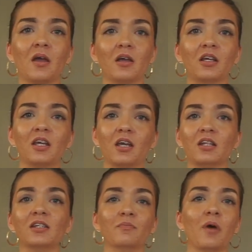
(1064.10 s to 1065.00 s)

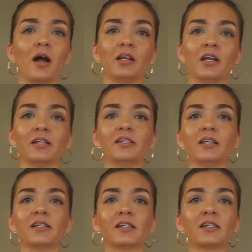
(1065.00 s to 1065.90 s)
kids embodied as
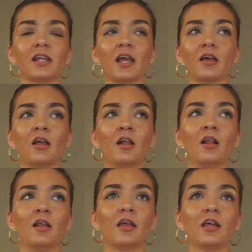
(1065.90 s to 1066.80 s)
seasons, like
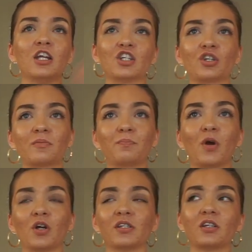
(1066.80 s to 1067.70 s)
each
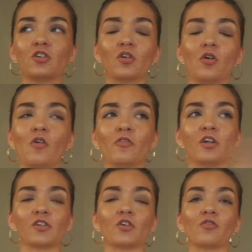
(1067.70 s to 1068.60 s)
person took over a
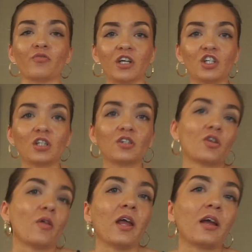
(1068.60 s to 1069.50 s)
certain region.
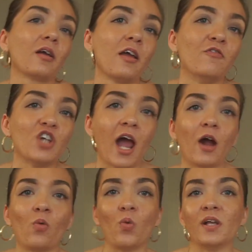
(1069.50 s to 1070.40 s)
So like if
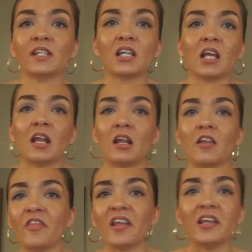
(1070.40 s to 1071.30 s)
Jack wasn't
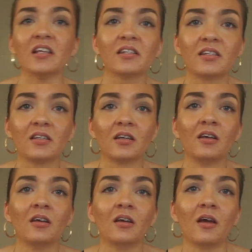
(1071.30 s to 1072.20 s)
in the east
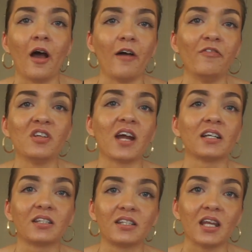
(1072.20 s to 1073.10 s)
of the
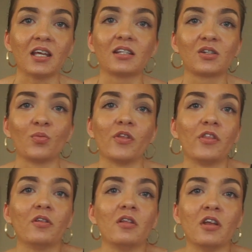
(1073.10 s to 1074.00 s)
United States, would,
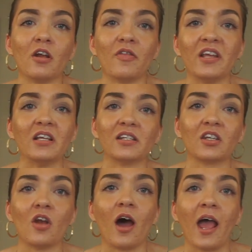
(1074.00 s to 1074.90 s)
you know, the east
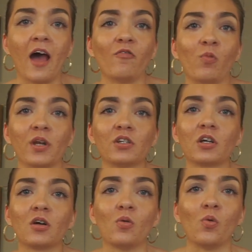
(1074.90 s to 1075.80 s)
not have
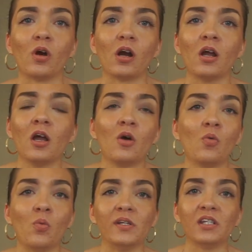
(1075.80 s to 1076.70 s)
winter, or
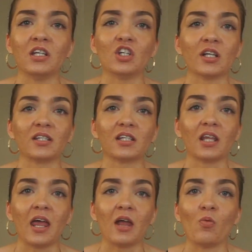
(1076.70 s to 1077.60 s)
was he just
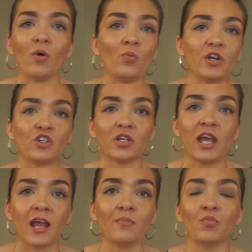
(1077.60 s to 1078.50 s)
like, when winter
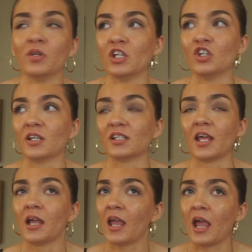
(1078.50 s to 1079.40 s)
came, was he just
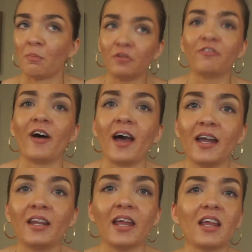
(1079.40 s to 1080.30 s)
like
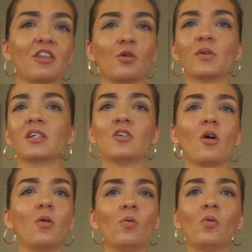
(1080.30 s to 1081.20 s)
amplified? Like, there was
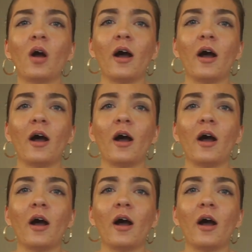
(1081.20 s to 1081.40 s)
no